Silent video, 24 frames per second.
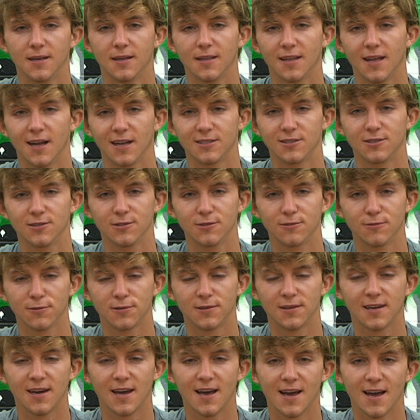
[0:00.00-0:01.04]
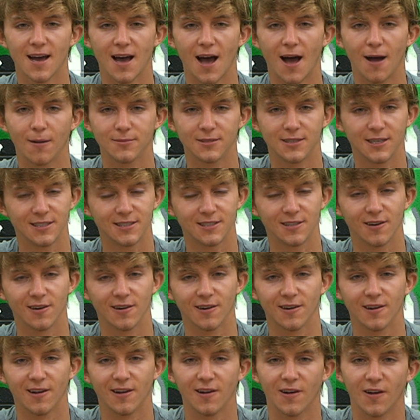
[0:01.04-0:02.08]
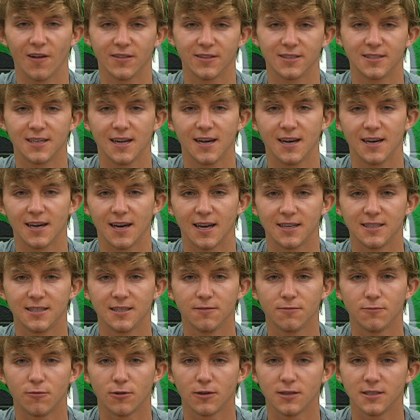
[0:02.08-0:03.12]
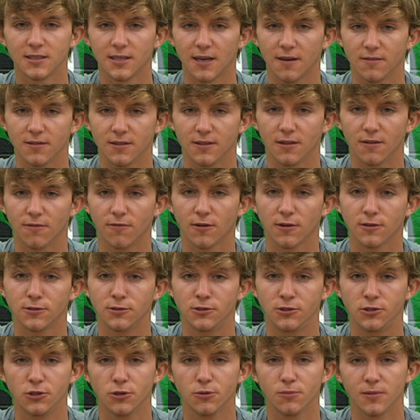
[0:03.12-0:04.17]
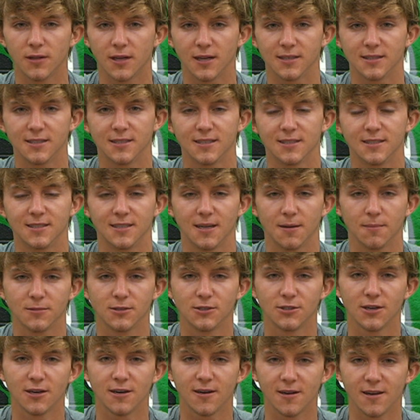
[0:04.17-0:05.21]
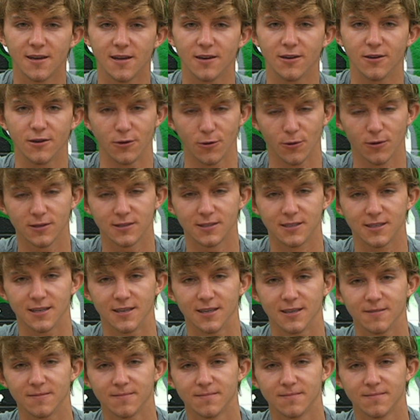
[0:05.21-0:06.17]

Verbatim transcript: That's the news for today. I'm Chase Turner, and on this date in 1947, the first zoom lens is demonstrated in New York City.